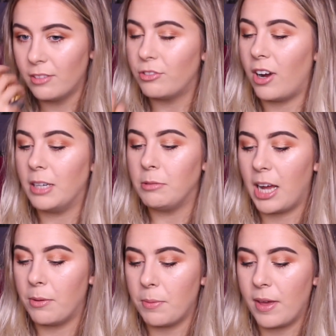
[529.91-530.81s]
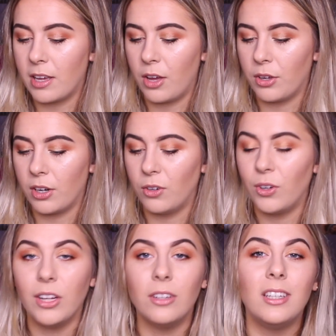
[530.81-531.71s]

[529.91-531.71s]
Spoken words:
Fry them down with a bit of coconut oil,